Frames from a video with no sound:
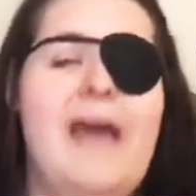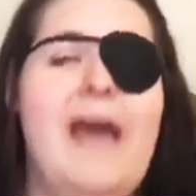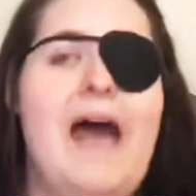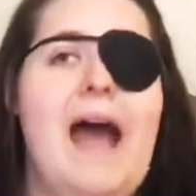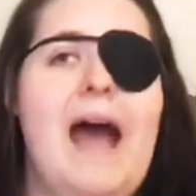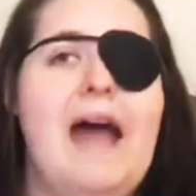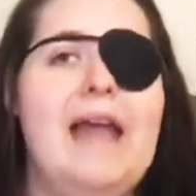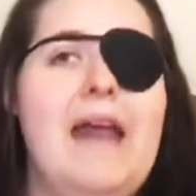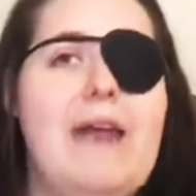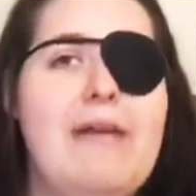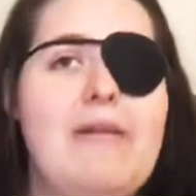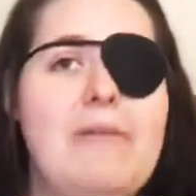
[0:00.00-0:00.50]

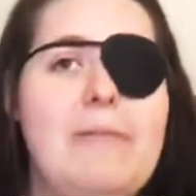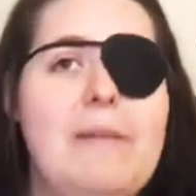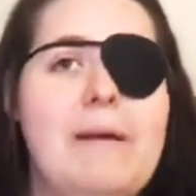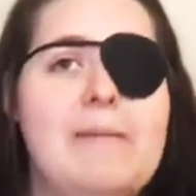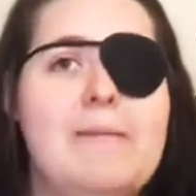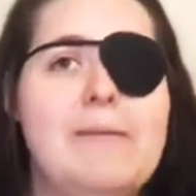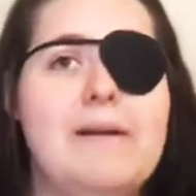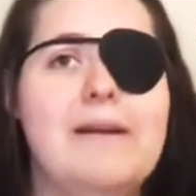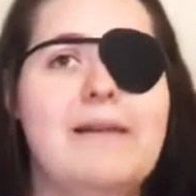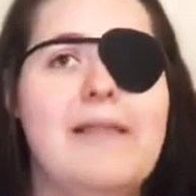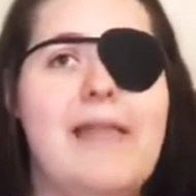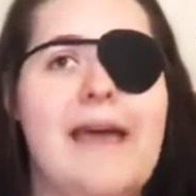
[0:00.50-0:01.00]
I don't
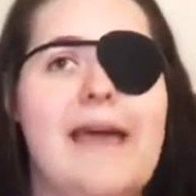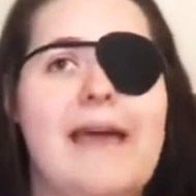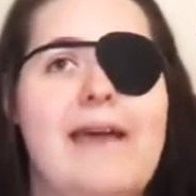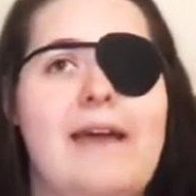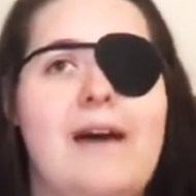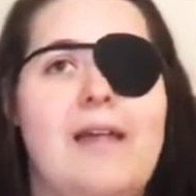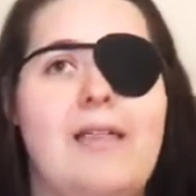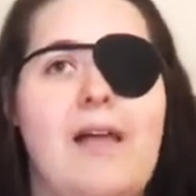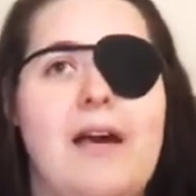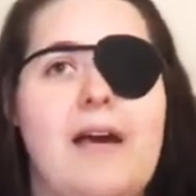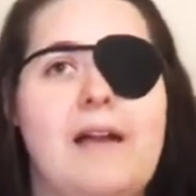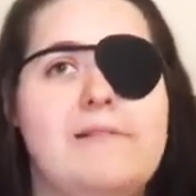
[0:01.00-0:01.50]
remember, like,
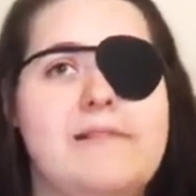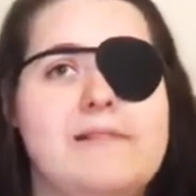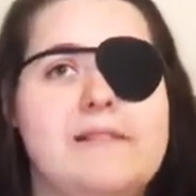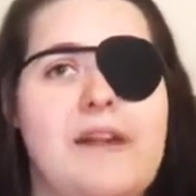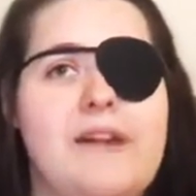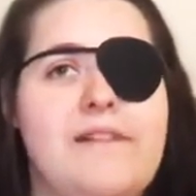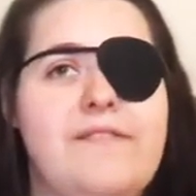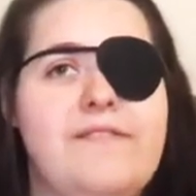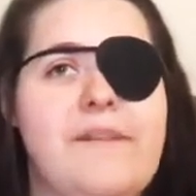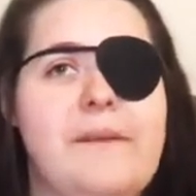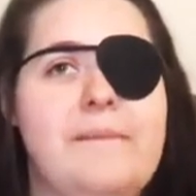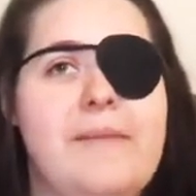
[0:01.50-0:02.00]
a lot of
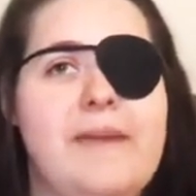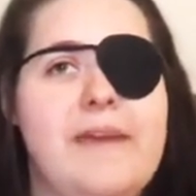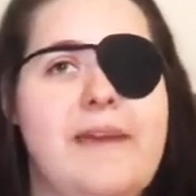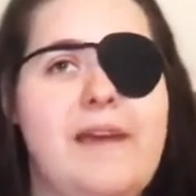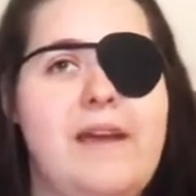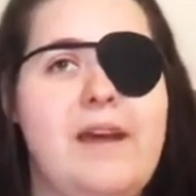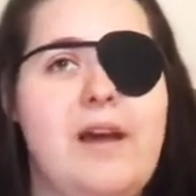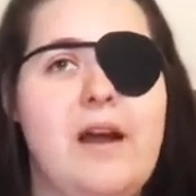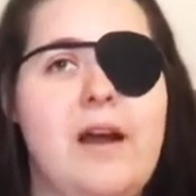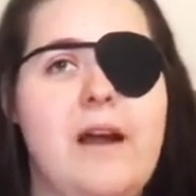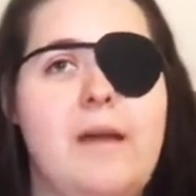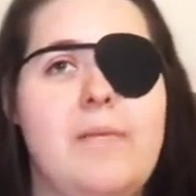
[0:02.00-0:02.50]
stuff from the
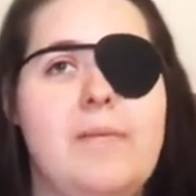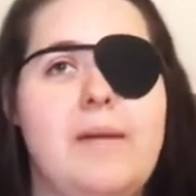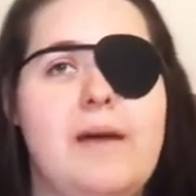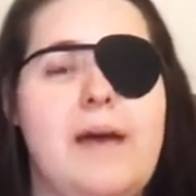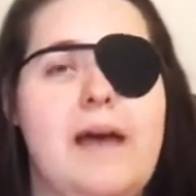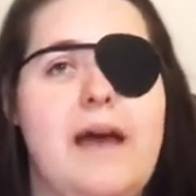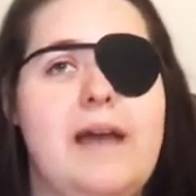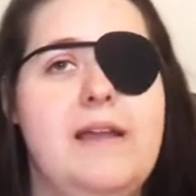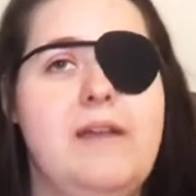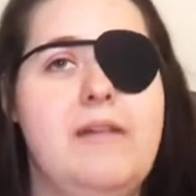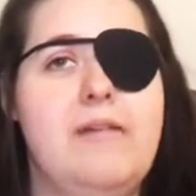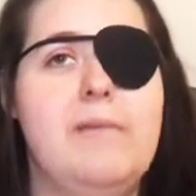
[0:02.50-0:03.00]
ER, but
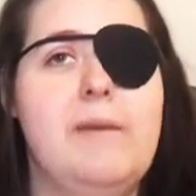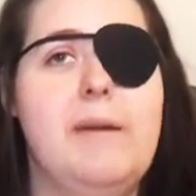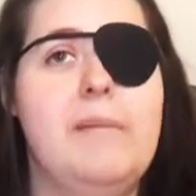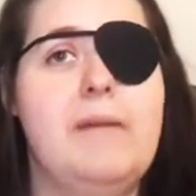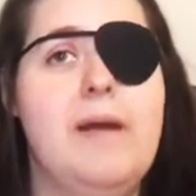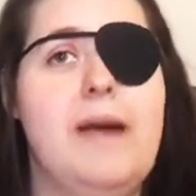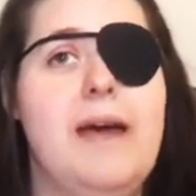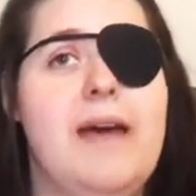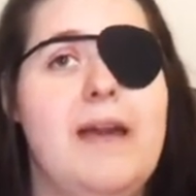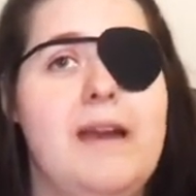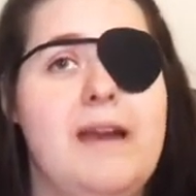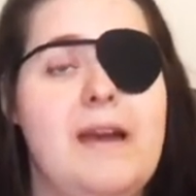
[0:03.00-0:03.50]
I do remember
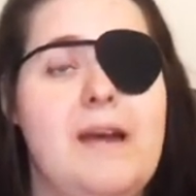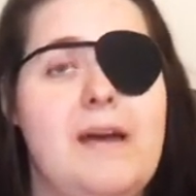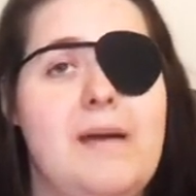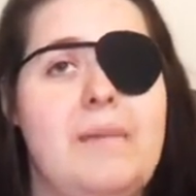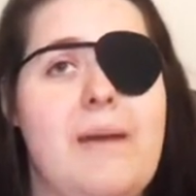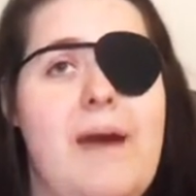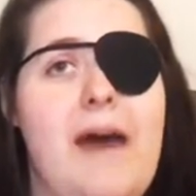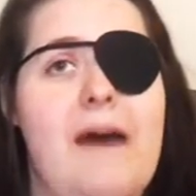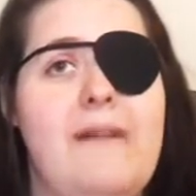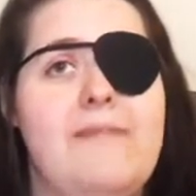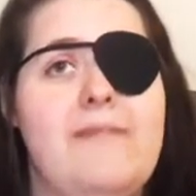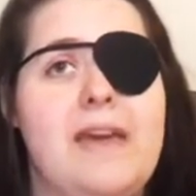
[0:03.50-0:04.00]
I ended up
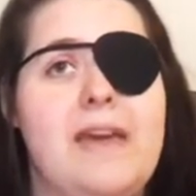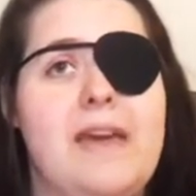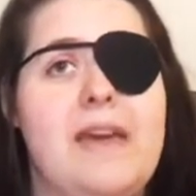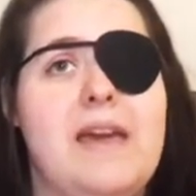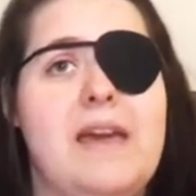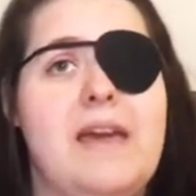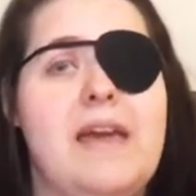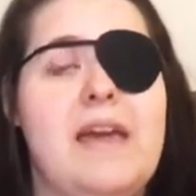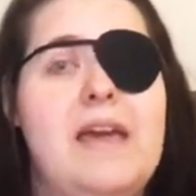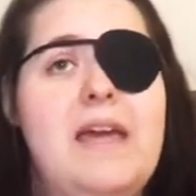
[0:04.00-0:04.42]
having,